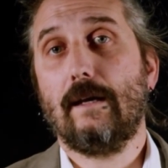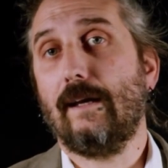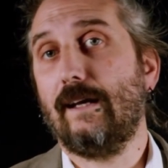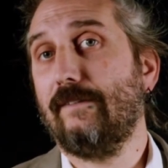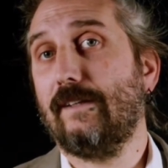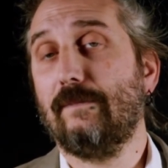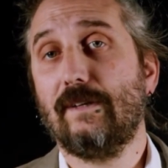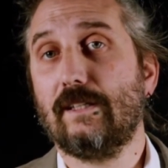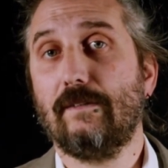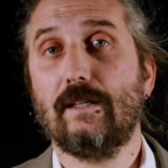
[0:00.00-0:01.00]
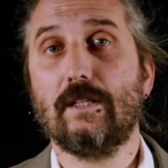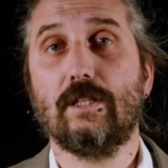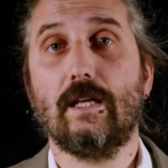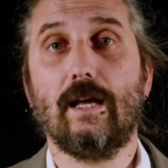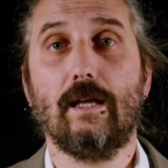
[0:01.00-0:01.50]
If a specific
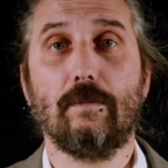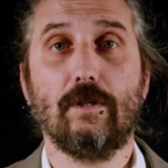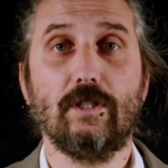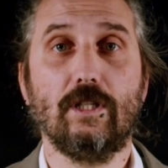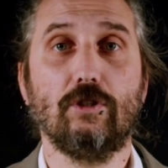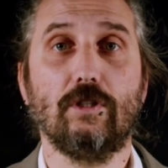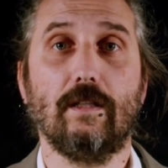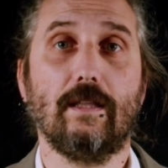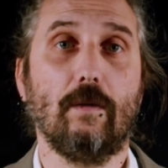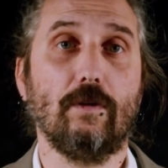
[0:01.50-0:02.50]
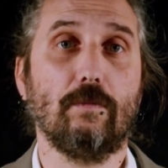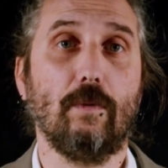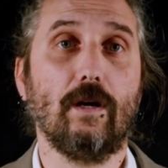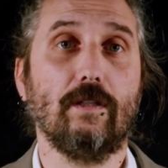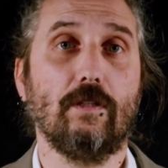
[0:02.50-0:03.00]
genetic mutation that
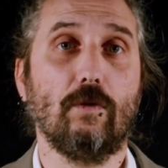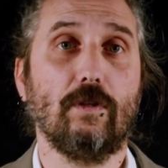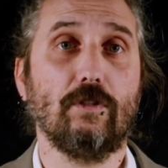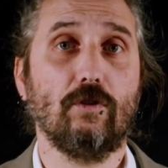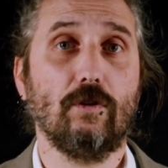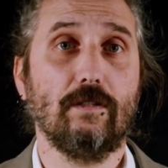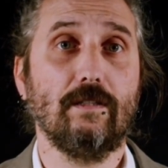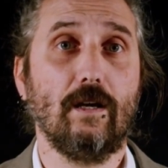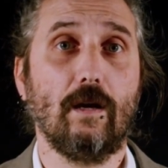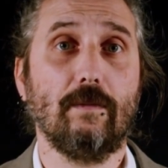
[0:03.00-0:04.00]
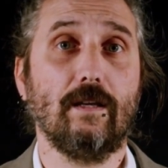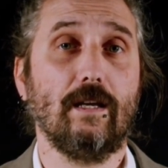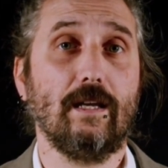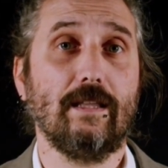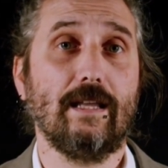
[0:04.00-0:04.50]
responds to a certain therapy
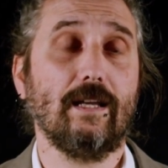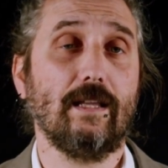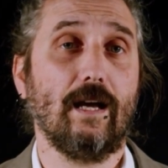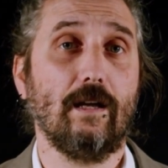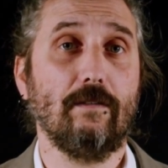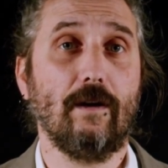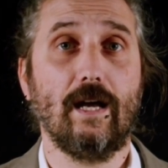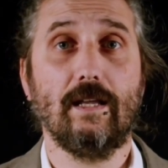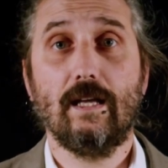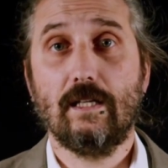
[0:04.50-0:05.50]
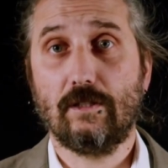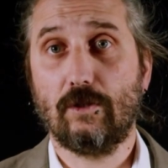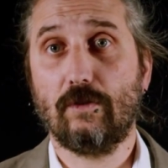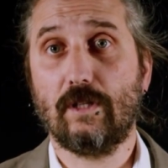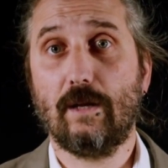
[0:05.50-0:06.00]
is identified in a
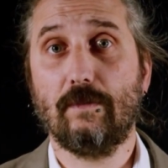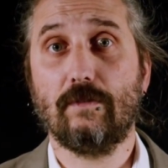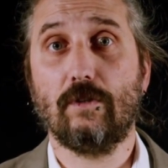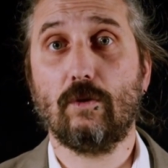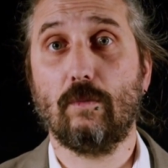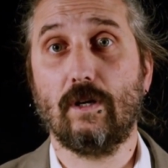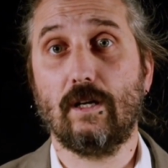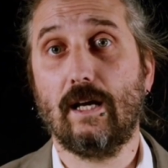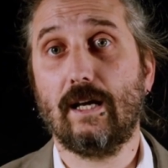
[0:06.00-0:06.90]
new type of tumor,